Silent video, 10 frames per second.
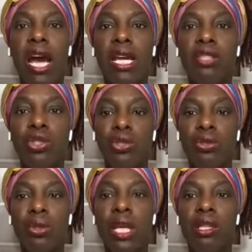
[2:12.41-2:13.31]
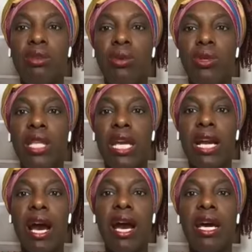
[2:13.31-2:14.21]
I do and the work
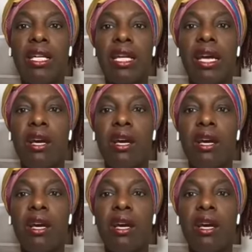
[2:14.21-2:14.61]
that God